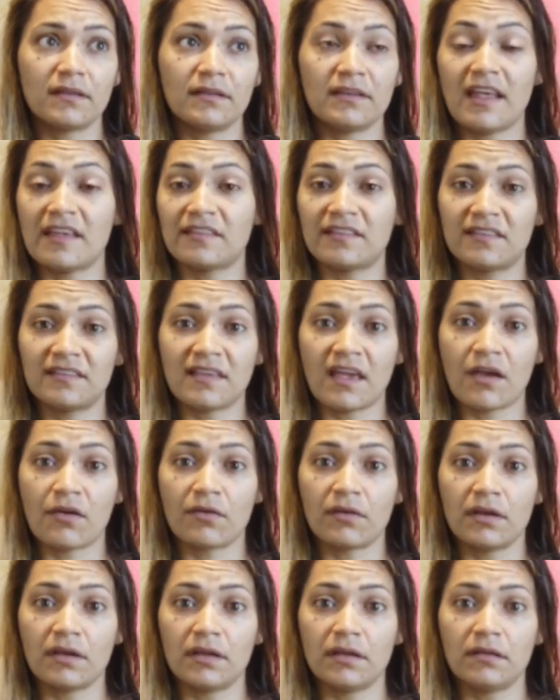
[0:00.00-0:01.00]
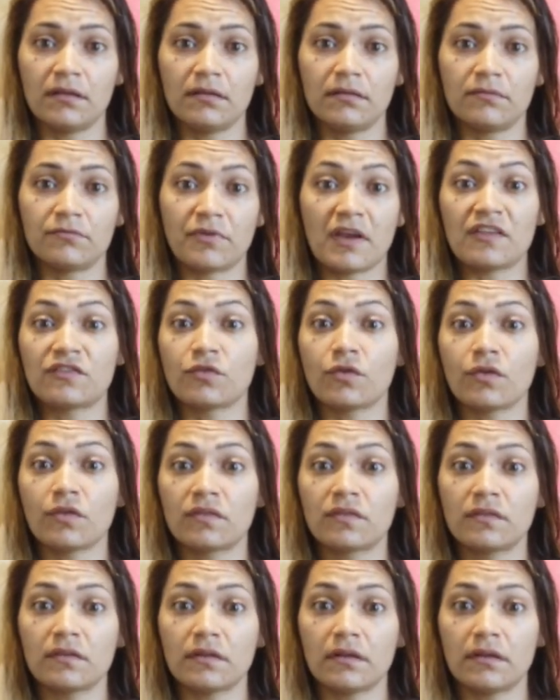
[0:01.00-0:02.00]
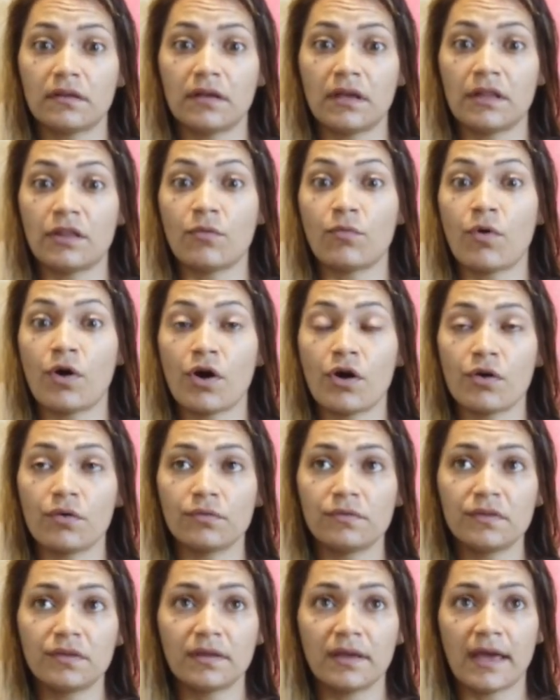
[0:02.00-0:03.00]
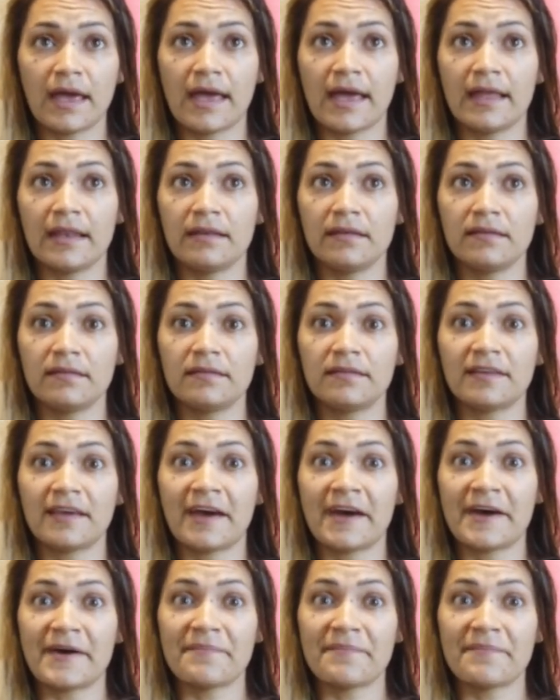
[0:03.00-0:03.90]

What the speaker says: necessary resource in the world, and